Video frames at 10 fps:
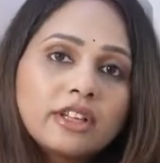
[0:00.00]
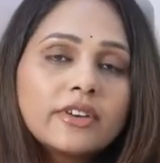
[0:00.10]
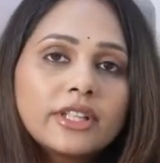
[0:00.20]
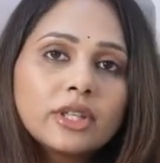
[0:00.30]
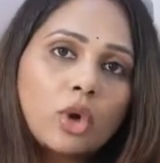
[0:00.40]

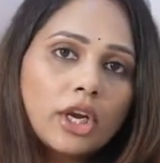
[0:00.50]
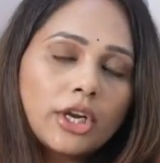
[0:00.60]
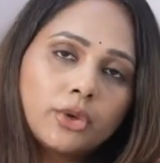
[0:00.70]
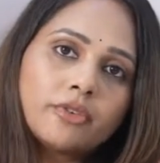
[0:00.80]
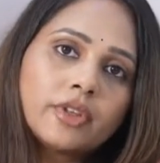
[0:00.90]
define the
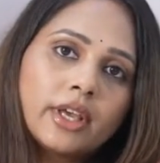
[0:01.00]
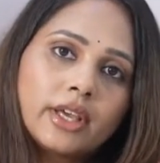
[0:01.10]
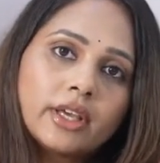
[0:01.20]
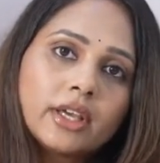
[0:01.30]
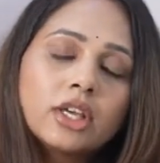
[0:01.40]
quality of the
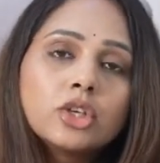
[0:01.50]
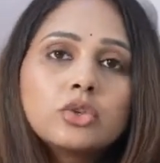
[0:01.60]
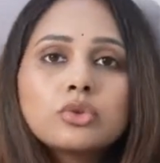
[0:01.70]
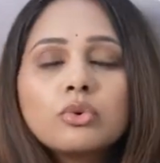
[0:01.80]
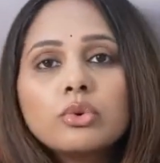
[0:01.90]
egg.
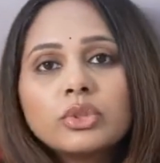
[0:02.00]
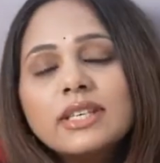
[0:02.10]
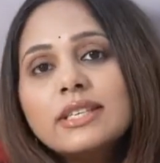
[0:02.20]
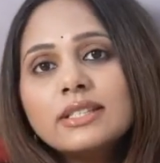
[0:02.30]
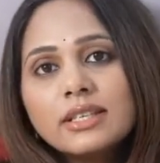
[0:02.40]
So
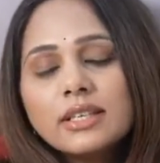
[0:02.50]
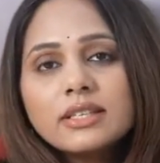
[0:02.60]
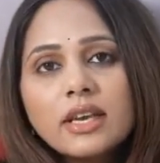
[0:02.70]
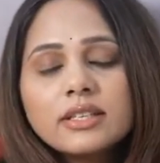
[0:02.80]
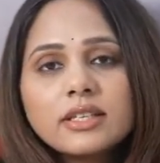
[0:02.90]
these things are